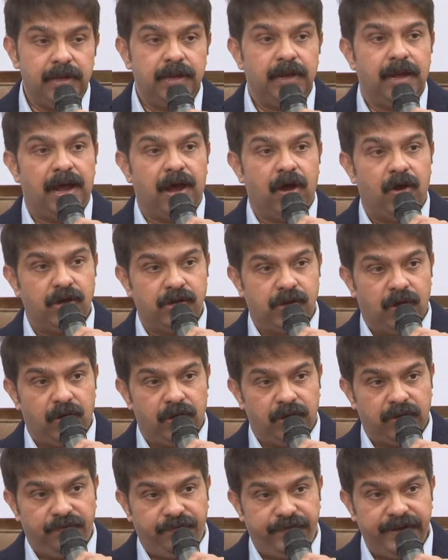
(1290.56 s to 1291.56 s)
or,
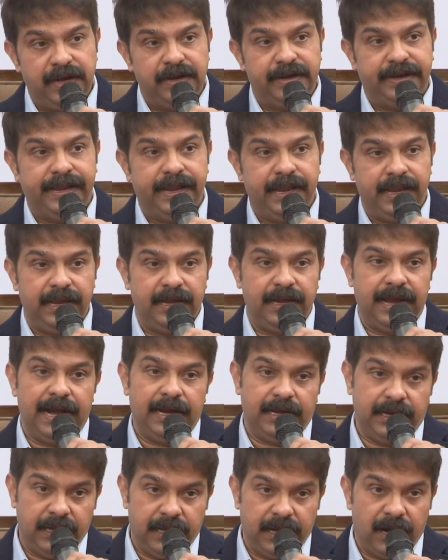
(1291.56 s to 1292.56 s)
or a field training
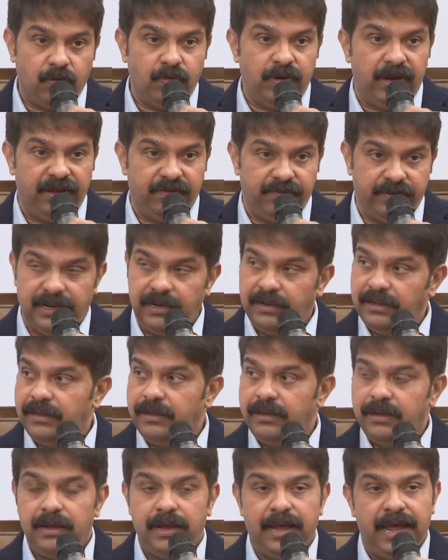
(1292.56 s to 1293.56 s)
at a ground level,
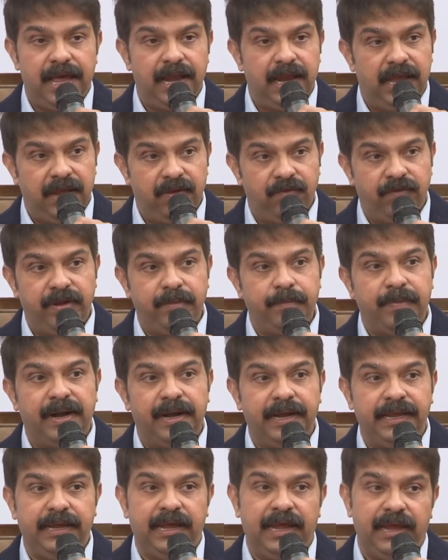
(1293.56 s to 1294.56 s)
and
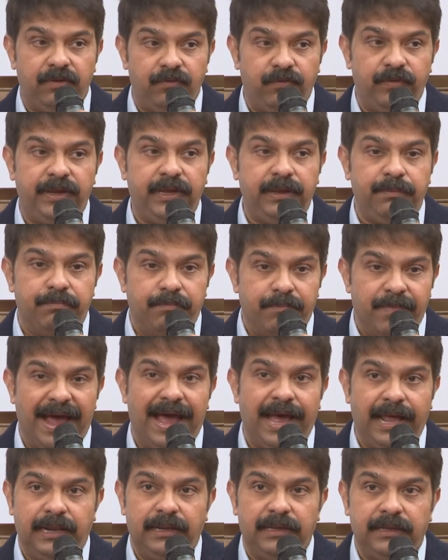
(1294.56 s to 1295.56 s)
everybody, every
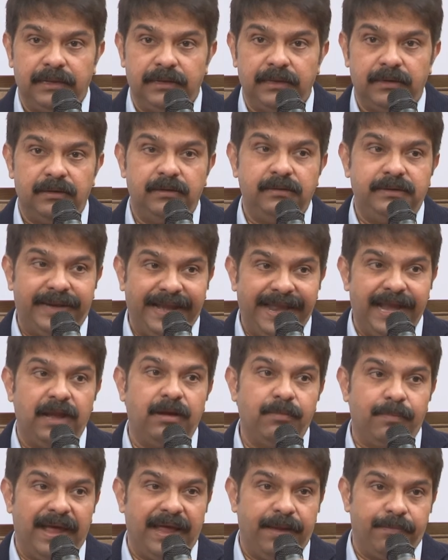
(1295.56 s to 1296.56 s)
man
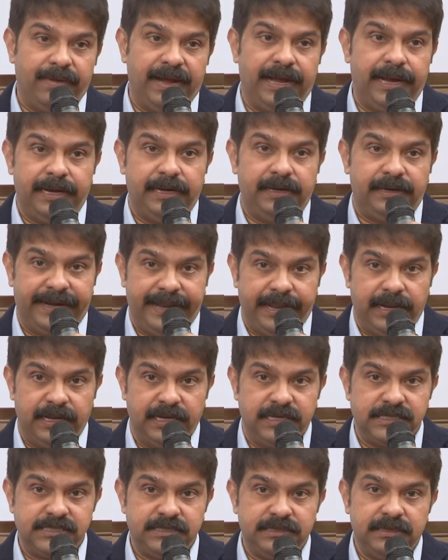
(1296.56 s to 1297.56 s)
trained by my
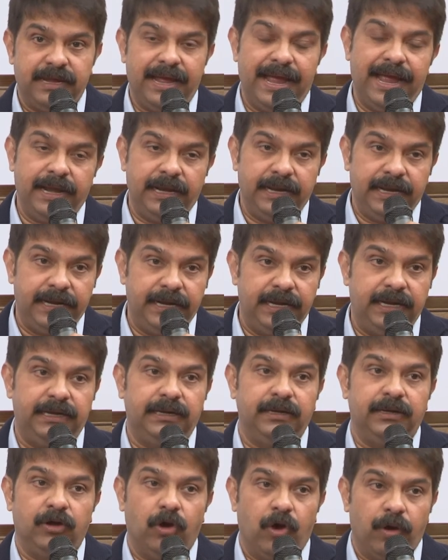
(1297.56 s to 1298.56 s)
trainers and
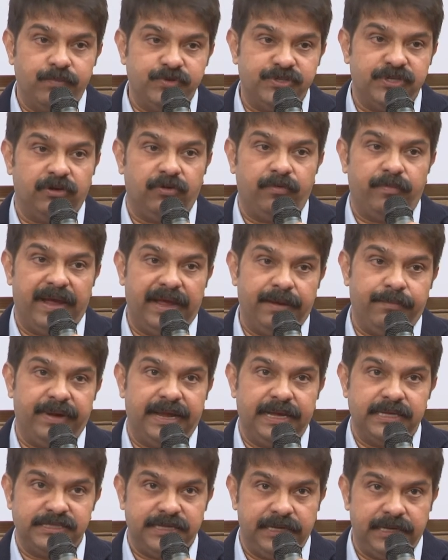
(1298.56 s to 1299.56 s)
it observed by
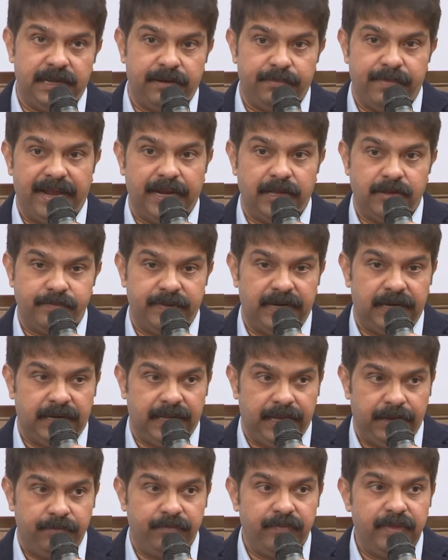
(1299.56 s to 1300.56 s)
my senior management
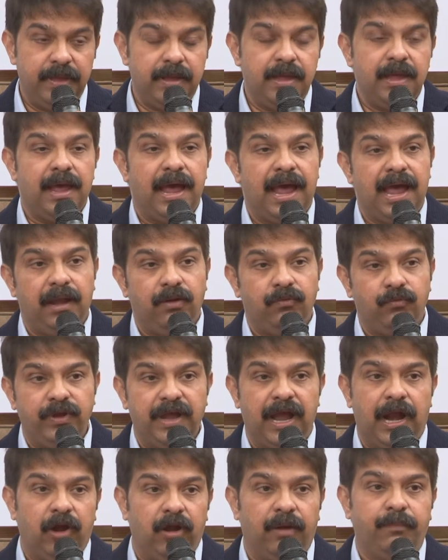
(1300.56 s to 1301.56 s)
team and we
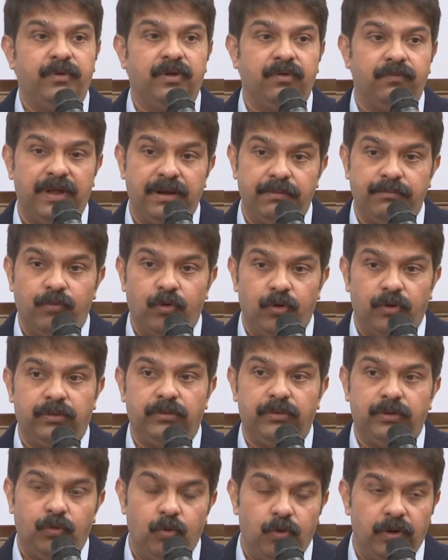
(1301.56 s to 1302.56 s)
adopt one more
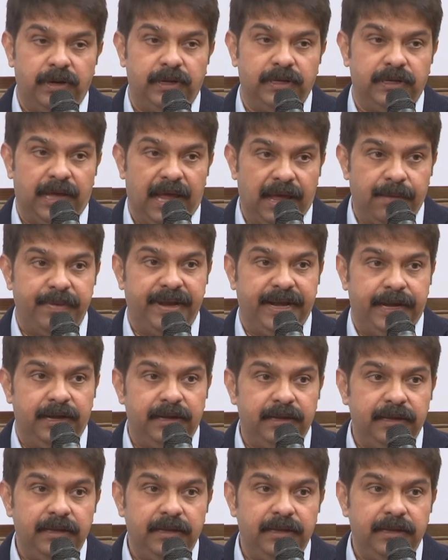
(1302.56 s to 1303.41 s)
good uh, habit